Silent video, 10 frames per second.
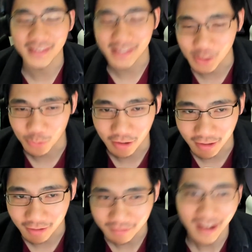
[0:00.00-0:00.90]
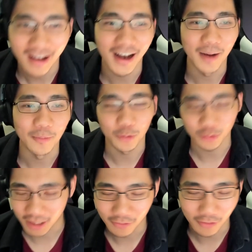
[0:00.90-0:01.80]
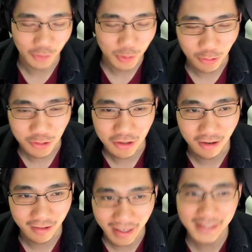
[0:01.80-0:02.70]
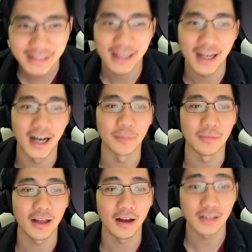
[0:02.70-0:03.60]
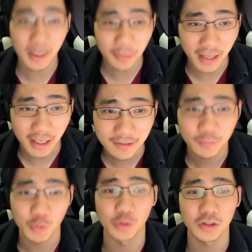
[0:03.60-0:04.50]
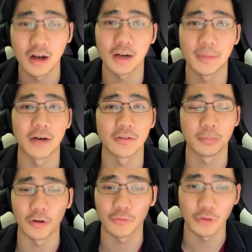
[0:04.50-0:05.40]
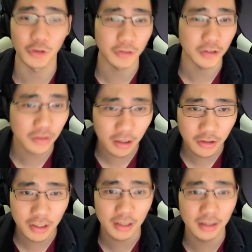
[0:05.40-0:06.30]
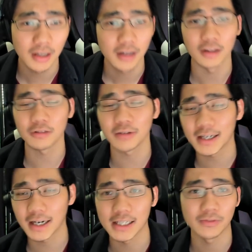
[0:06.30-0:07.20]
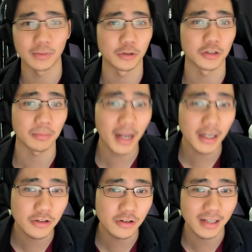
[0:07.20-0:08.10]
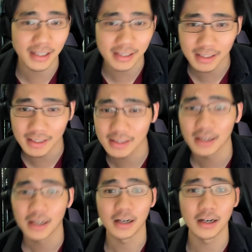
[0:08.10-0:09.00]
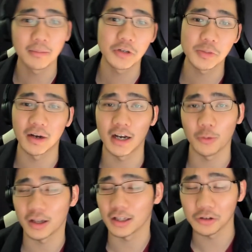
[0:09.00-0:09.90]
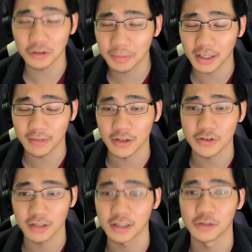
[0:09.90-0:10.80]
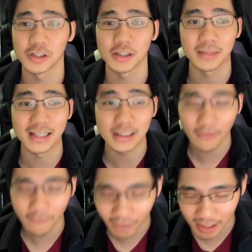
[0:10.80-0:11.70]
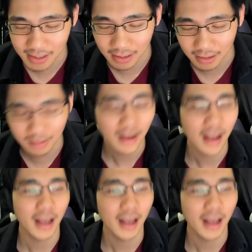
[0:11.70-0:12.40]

this is where to go. Um, we'll cover the first portion on that. Um, on top of that, we will talk about portfolio construction, the three kinds of emerging managers that exist, numbers behind why the European venture ecosystem is fascinating,